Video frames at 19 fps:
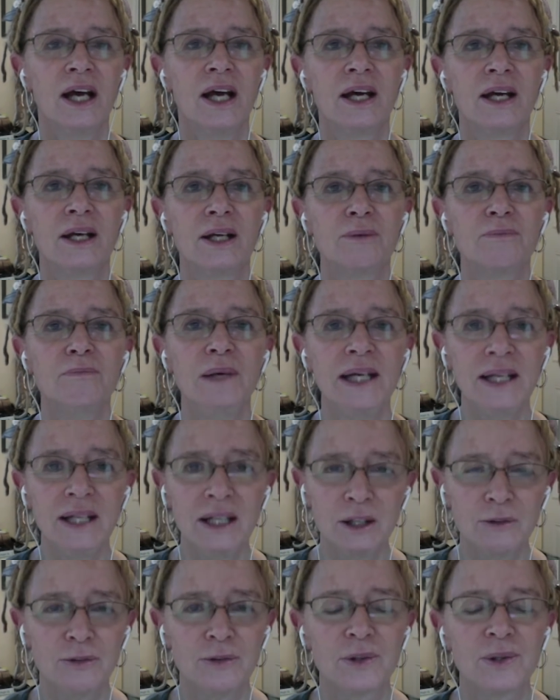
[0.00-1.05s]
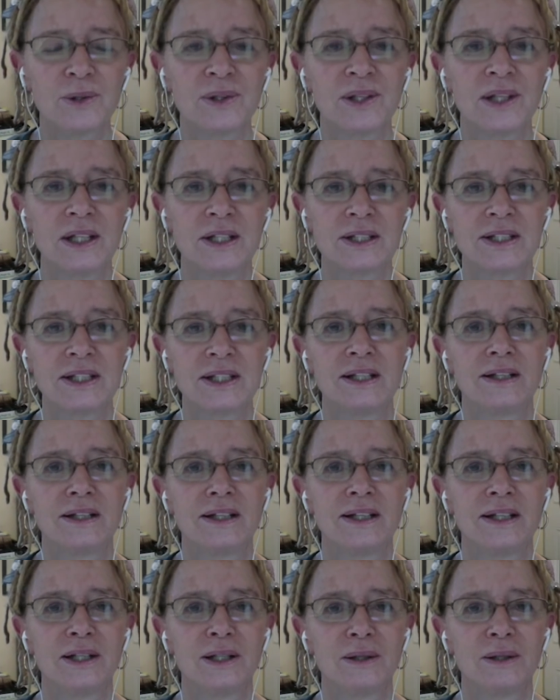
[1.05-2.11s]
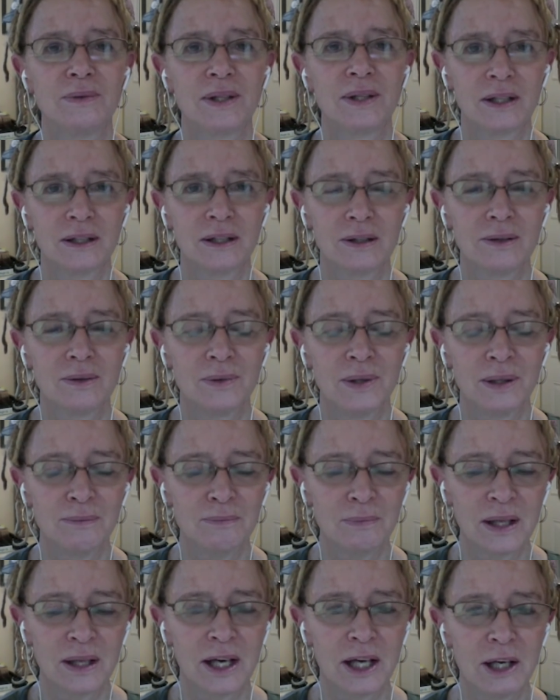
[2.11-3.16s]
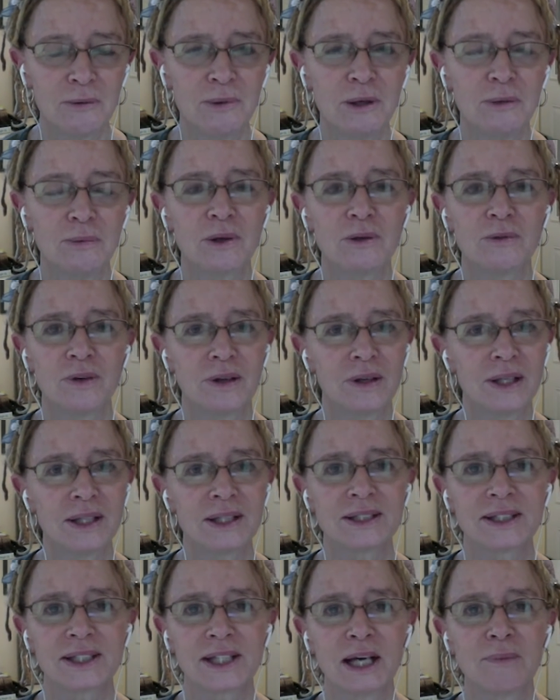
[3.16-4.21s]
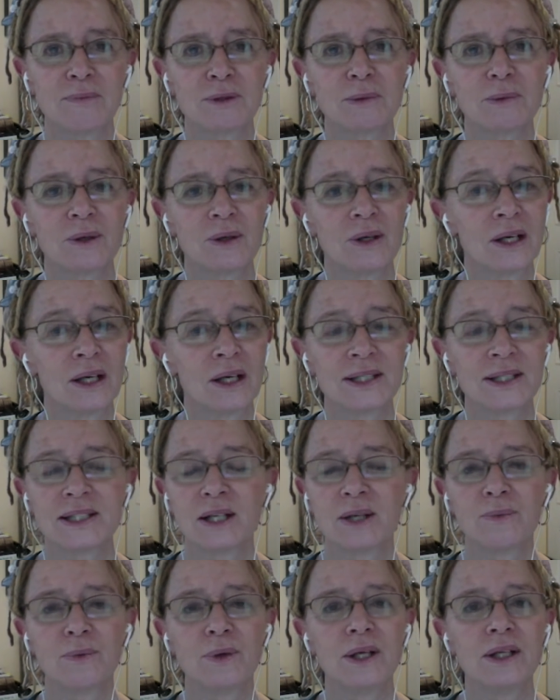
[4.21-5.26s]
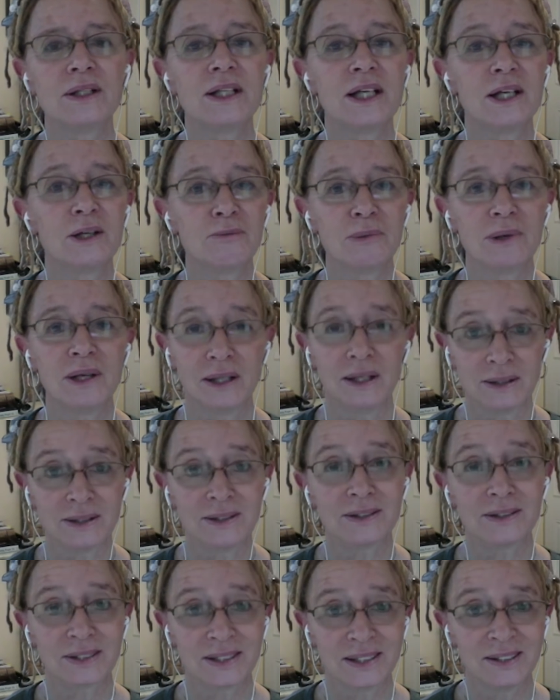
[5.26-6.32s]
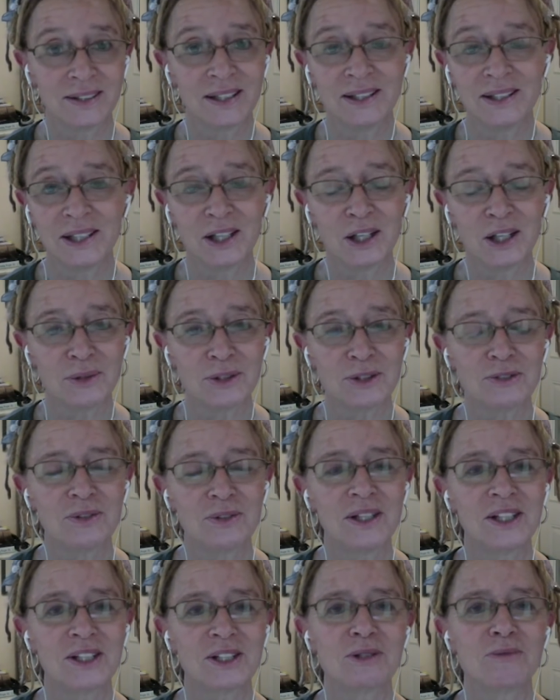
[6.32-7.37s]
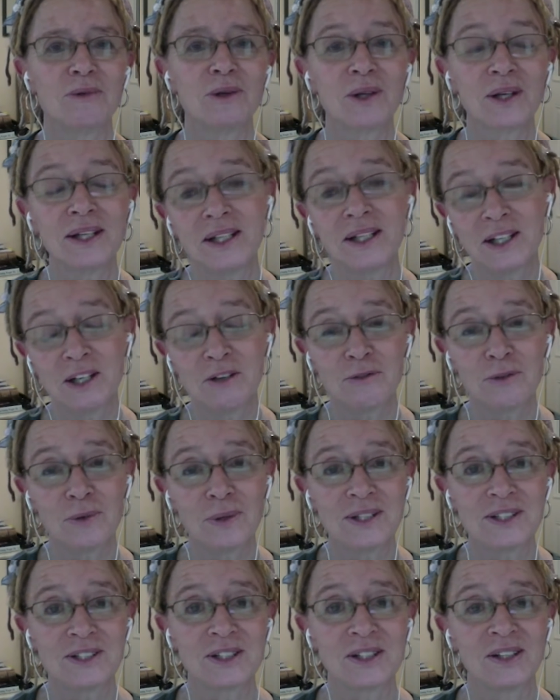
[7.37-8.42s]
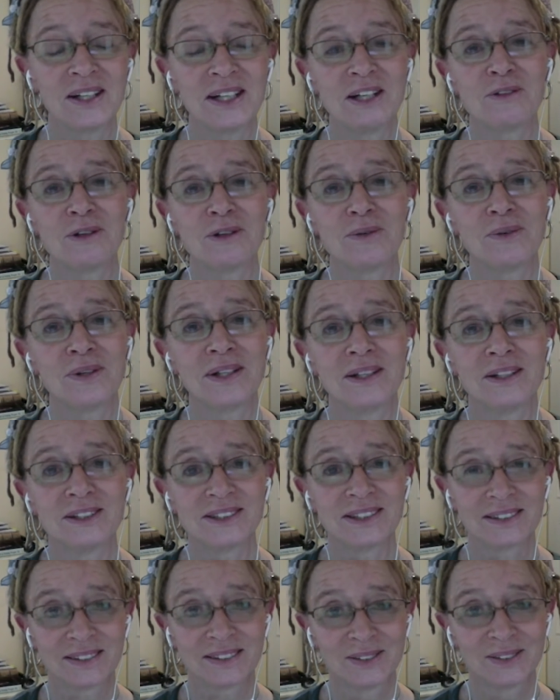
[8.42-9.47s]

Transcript: and meaningfulness and, um, and, they go and a lot of people are very skeptical and i say read 10 pages and then they always finish the book and then they foist it on everyone else